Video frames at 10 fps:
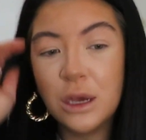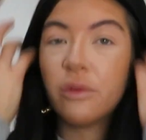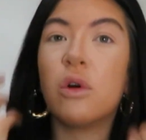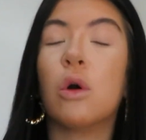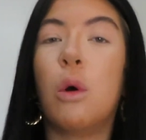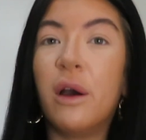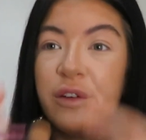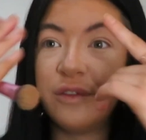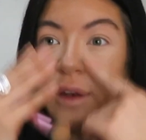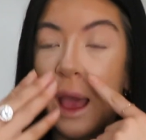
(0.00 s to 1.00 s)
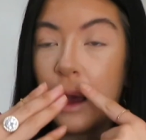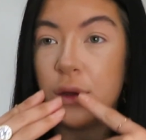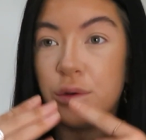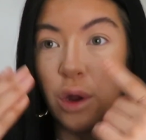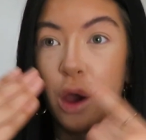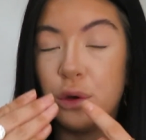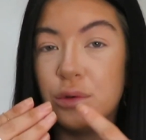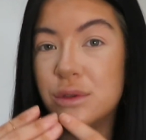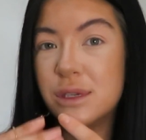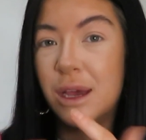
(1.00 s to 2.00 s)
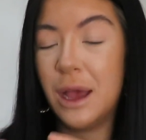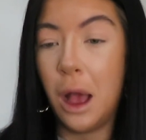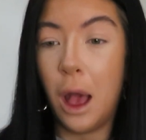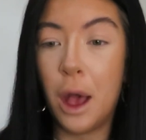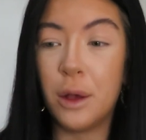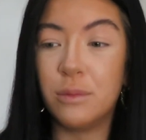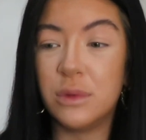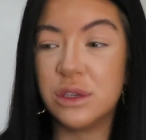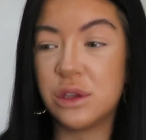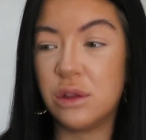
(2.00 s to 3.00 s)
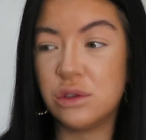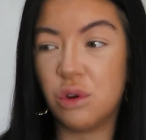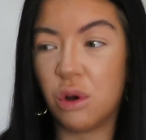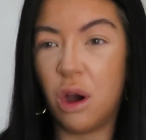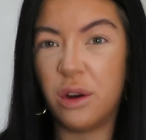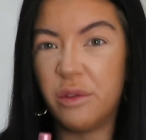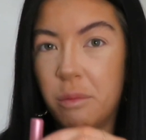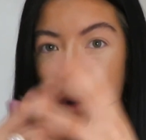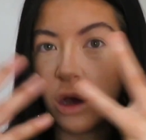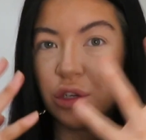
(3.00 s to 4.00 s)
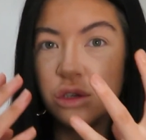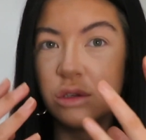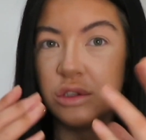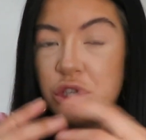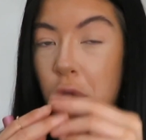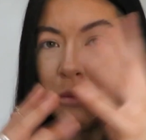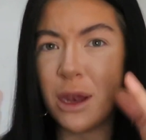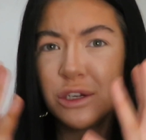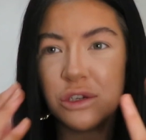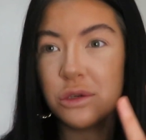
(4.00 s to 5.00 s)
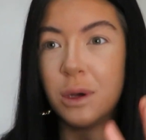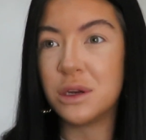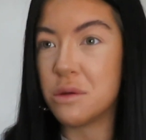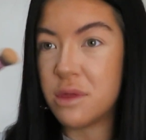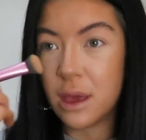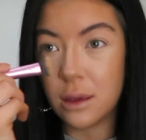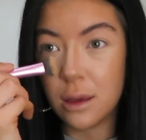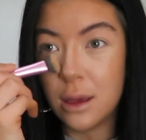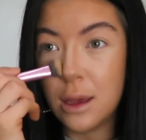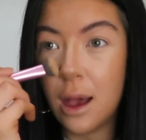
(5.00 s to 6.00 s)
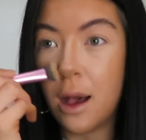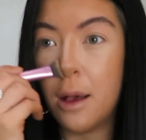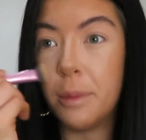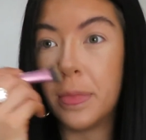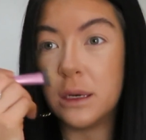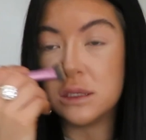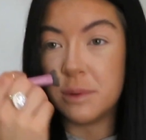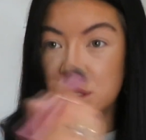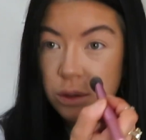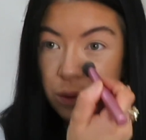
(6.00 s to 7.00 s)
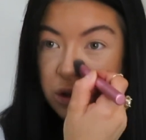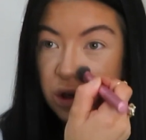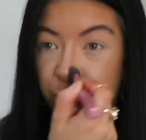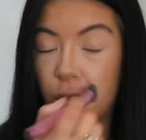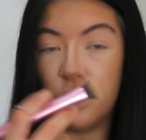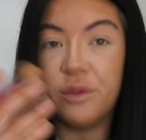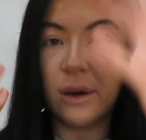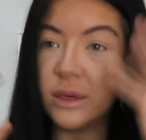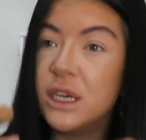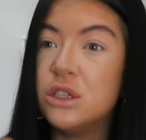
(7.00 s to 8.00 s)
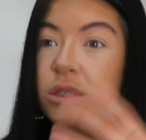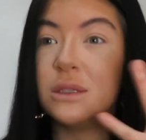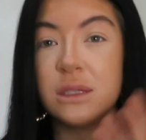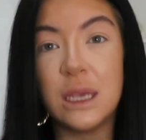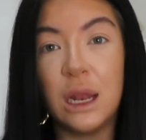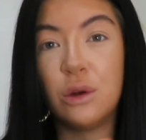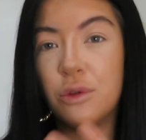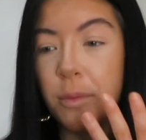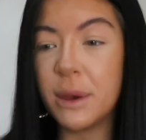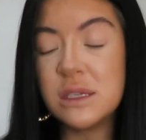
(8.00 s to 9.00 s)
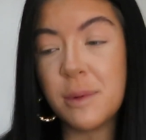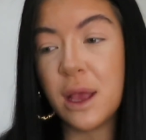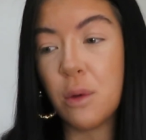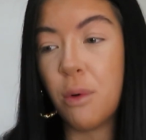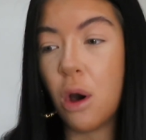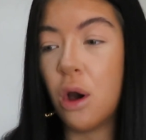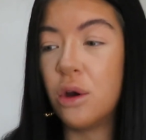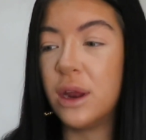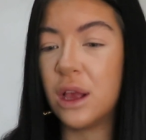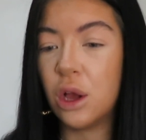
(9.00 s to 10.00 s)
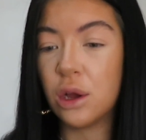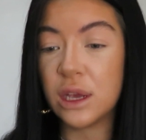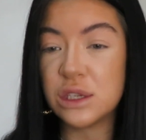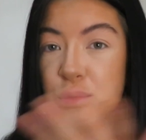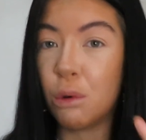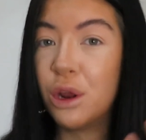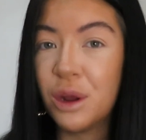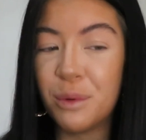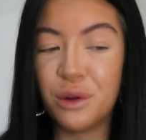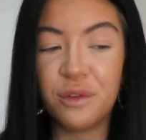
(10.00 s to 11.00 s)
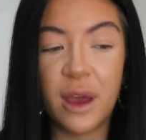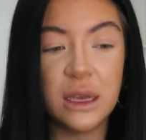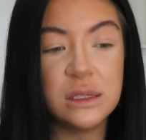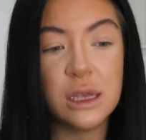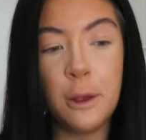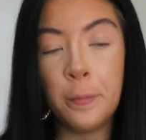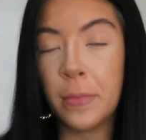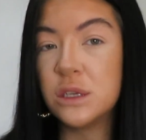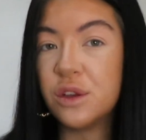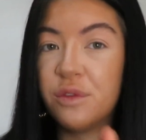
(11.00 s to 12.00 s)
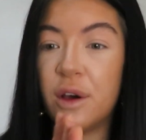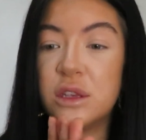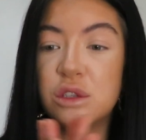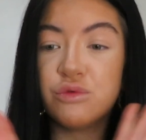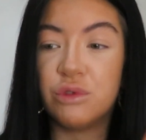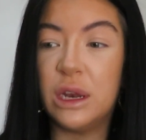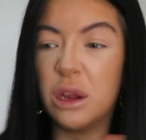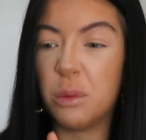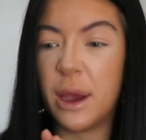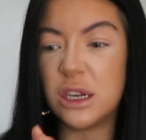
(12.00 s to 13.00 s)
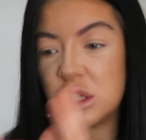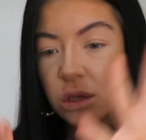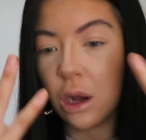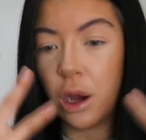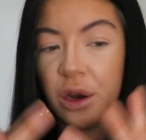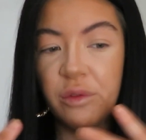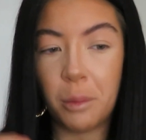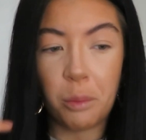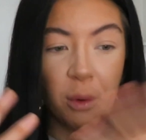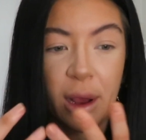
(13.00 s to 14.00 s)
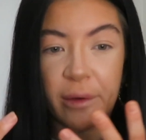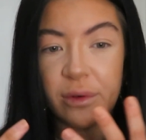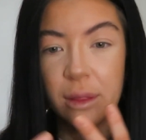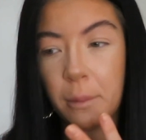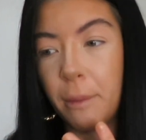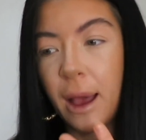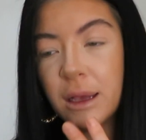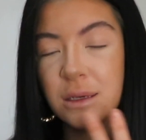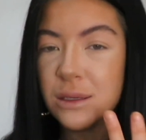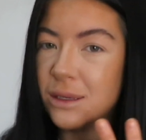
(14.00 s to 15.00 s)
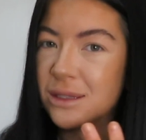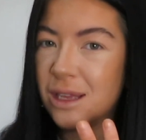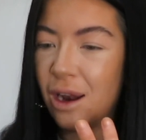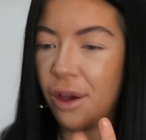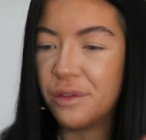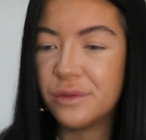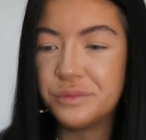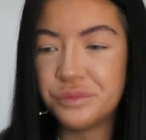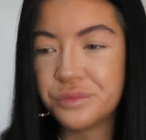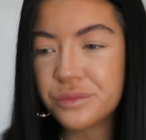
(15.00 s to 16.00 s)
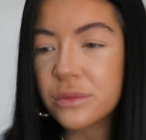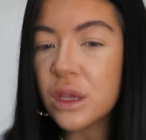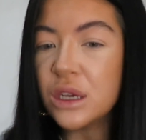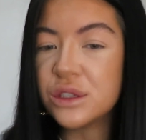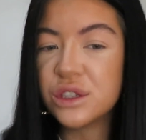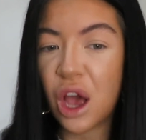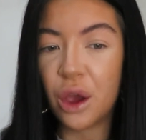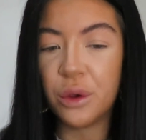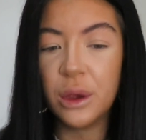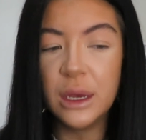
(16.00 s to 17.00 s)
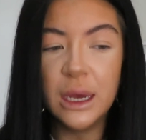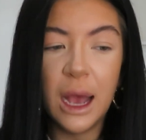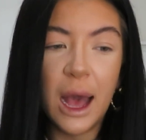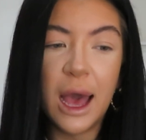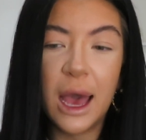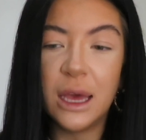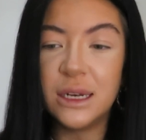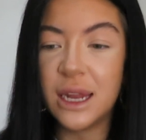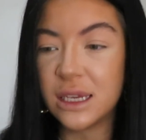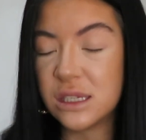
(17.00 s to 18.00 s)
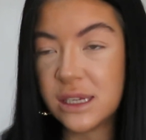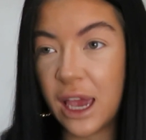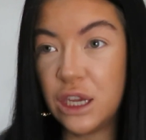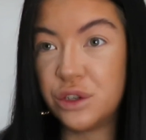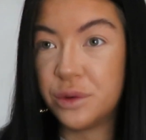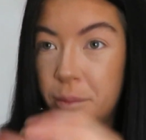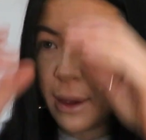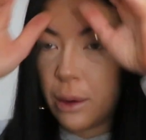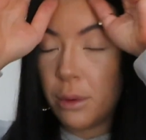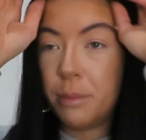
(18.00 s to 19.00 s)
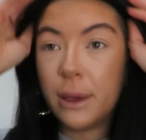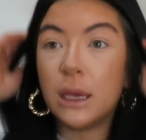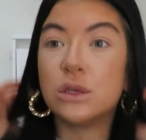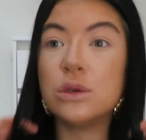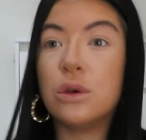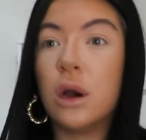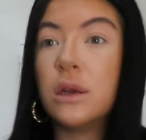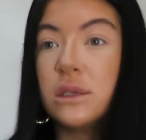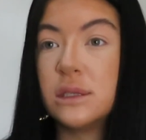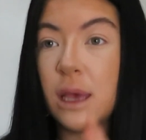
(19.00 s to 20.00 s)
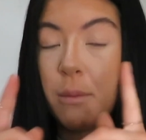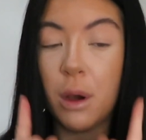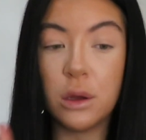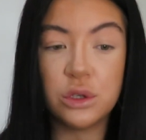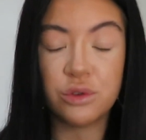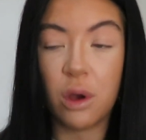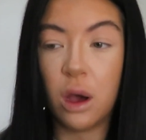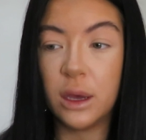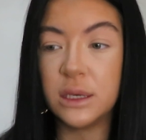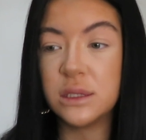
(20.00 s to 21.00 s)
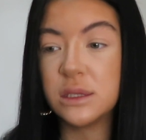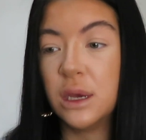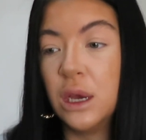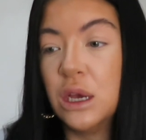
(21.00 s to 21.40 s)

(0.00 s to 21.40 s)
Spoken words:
I've got quite a flat nose, so there's not kind of much dimension to it, I don't think. And especially once you put your foundation, concealer or the base makeup on, it can kind of get swallowed up in your face. So I find this is a really good way just to kind of bring everything back to life. So next stage for me would be to kind of set my under eyes.